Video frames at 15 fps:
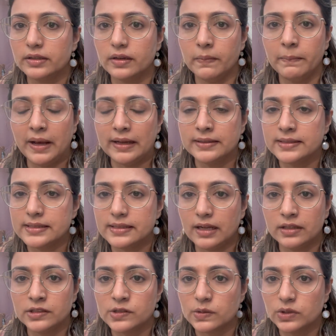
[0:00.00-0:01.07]
A man
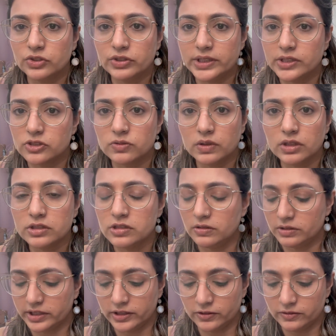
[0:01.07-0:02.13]
stands with 3 swords
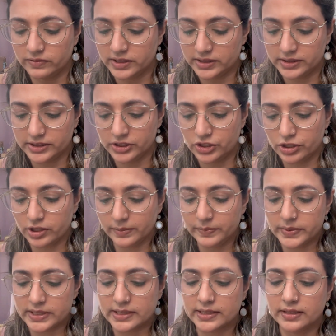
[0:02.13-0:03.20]
looking over at his
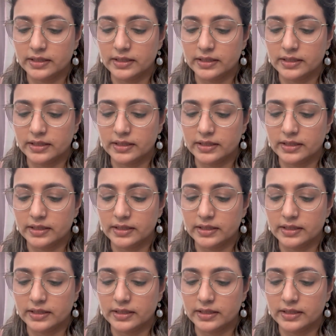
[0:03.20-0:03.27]
ships.